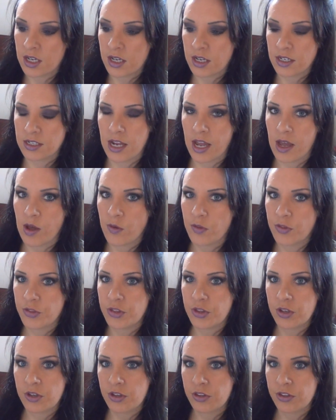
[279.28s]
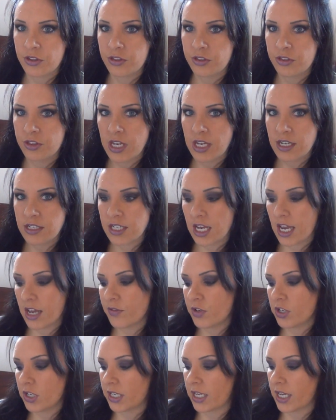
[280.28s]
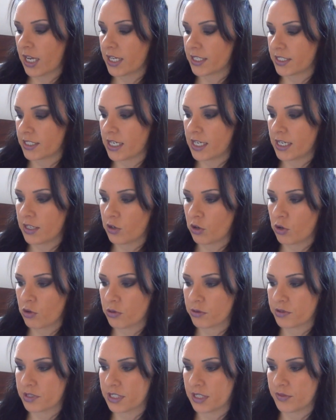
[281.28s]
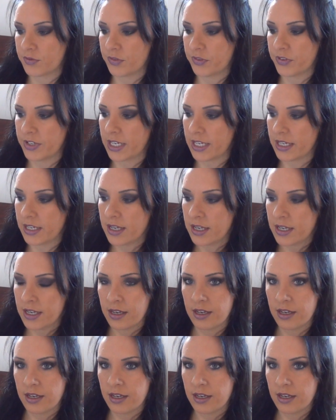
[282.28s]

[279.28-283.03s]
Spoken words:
Now the thing to have a look at in Choral Symphony